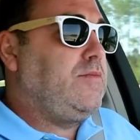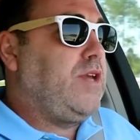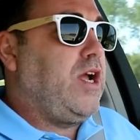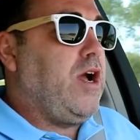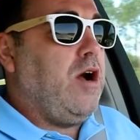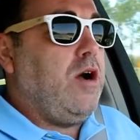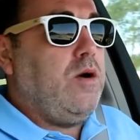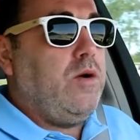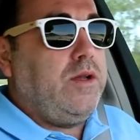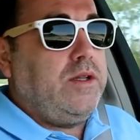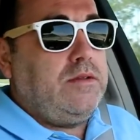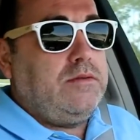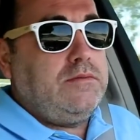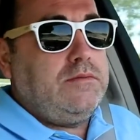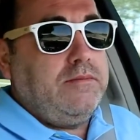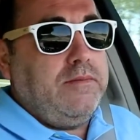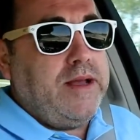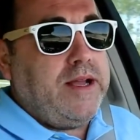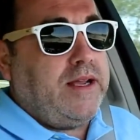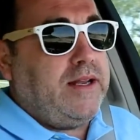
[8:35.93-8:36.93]
Go and
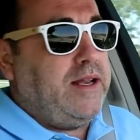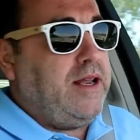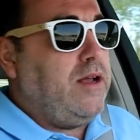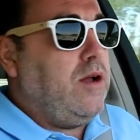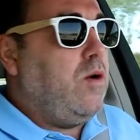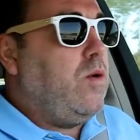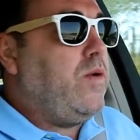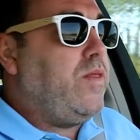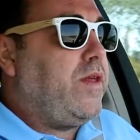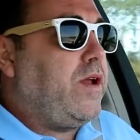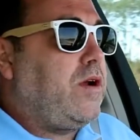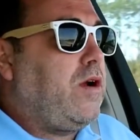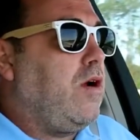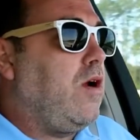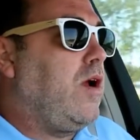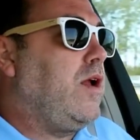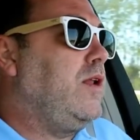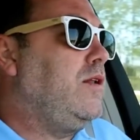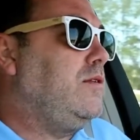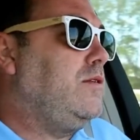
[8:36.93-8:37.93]
make a deal with the
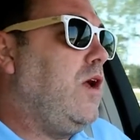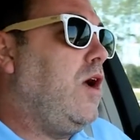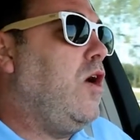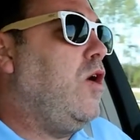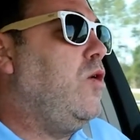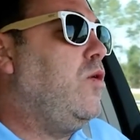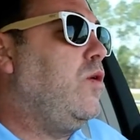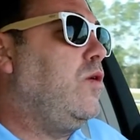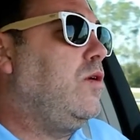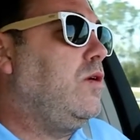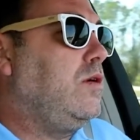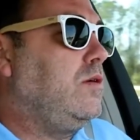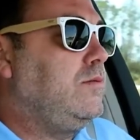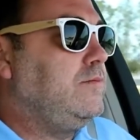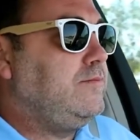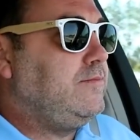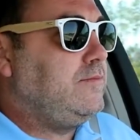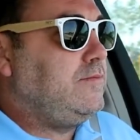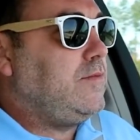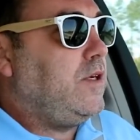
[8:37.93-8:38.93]
current owner
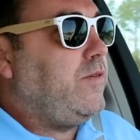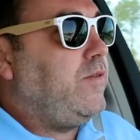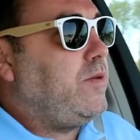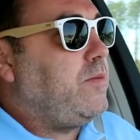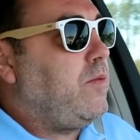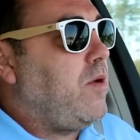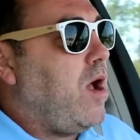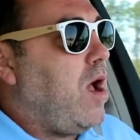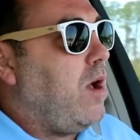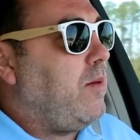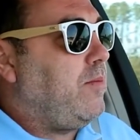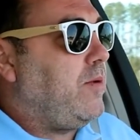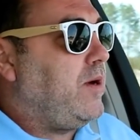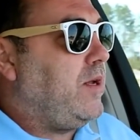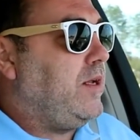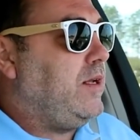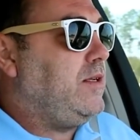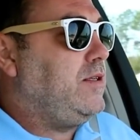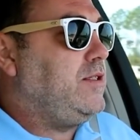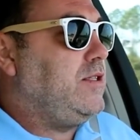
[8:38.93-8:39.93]
of the
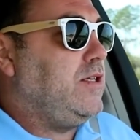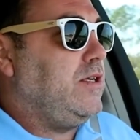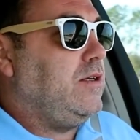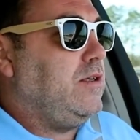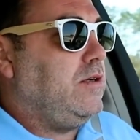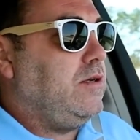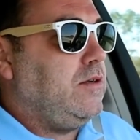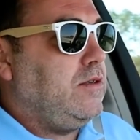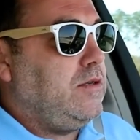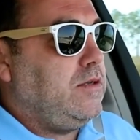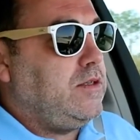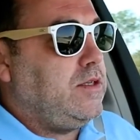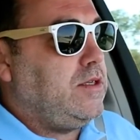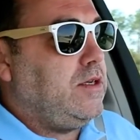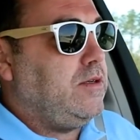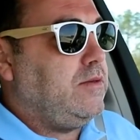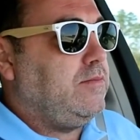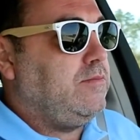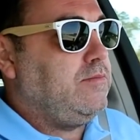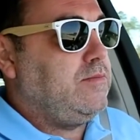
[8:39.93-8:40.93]
property to,
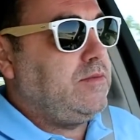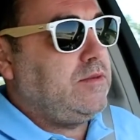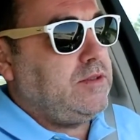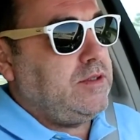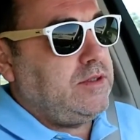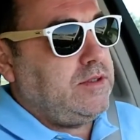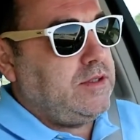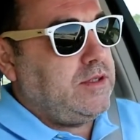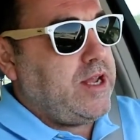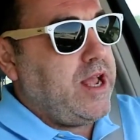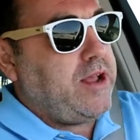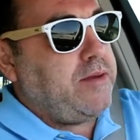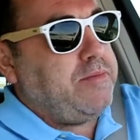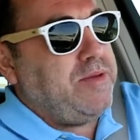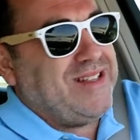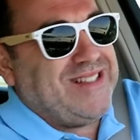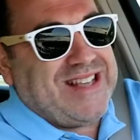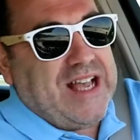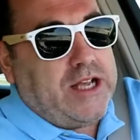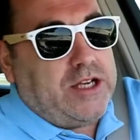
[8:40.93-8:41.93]
to take
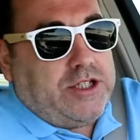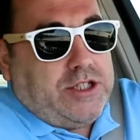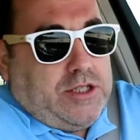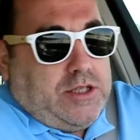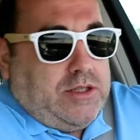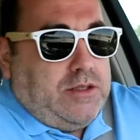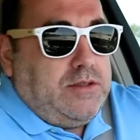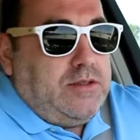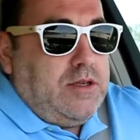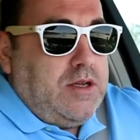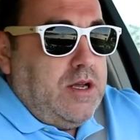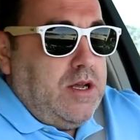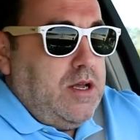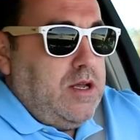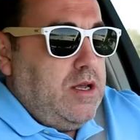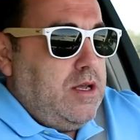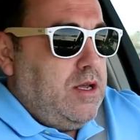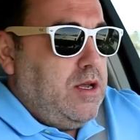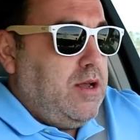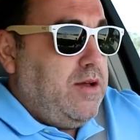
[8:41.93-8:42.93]
possession
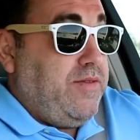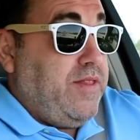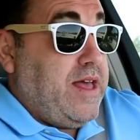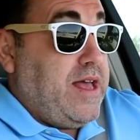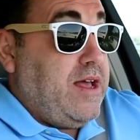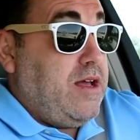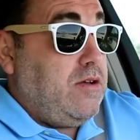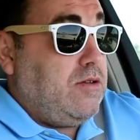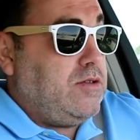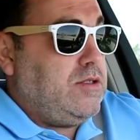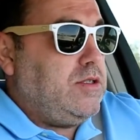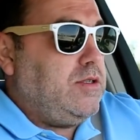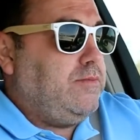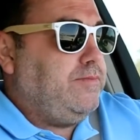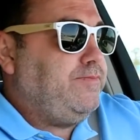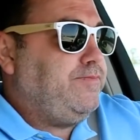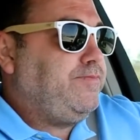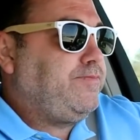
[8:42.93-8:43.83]
of the house.